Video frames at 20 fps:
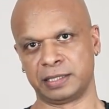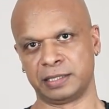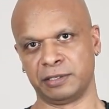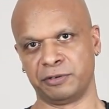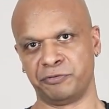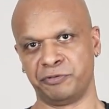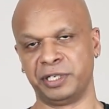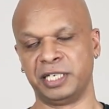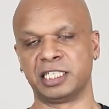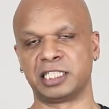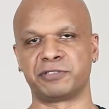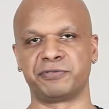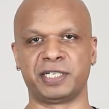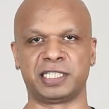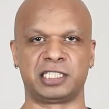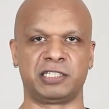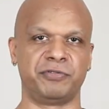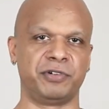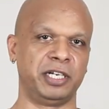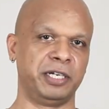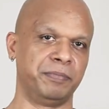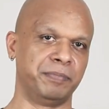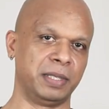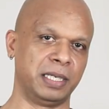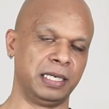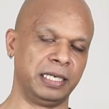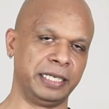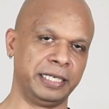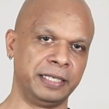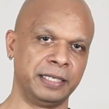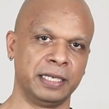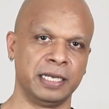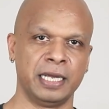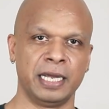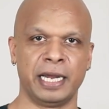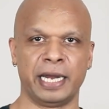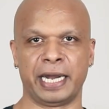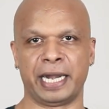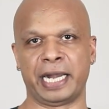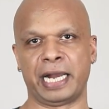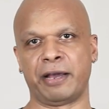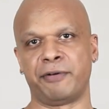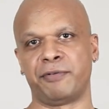Venus Festival in Berlin, and